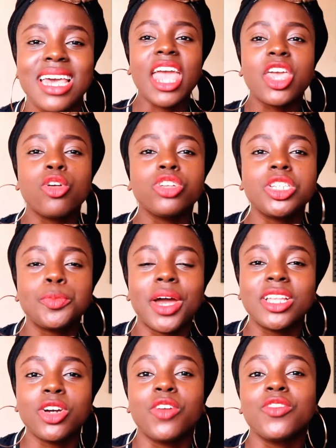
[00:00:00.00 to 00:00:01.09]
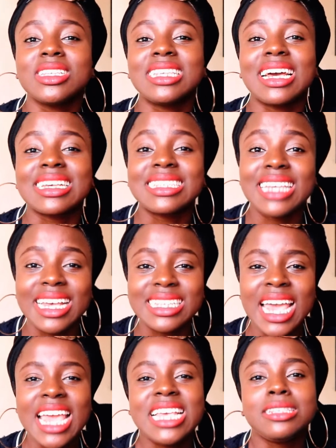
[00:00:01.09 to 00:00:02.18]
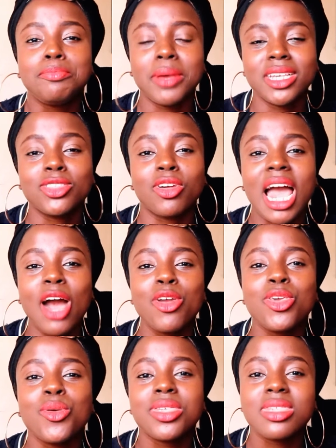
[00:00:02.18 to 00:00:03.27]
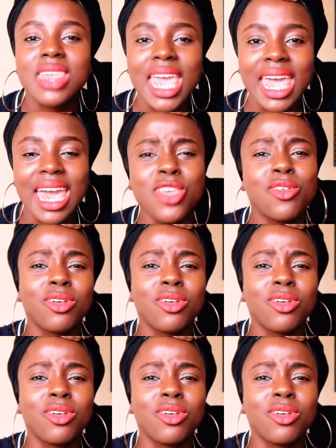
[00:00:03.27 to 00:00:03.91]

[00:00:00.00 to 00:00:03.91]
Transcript: A huge part of your success is based on how you think.